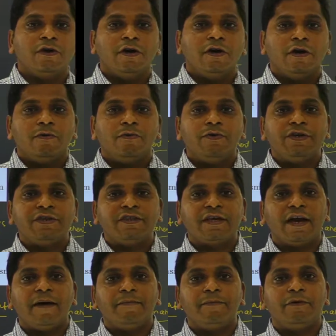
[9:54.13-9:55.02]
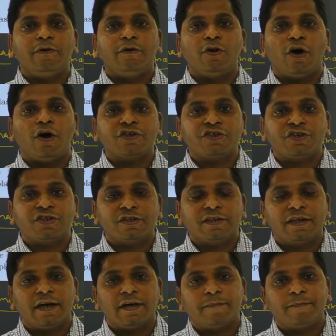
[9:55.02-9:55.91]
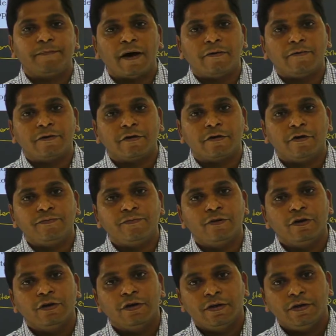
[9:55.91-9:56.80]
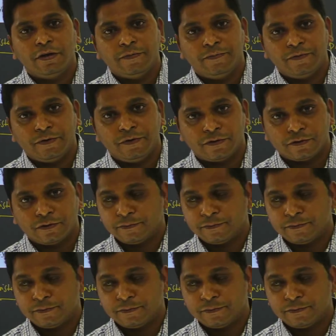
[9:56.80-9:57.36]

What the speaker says: which have lost their power of division.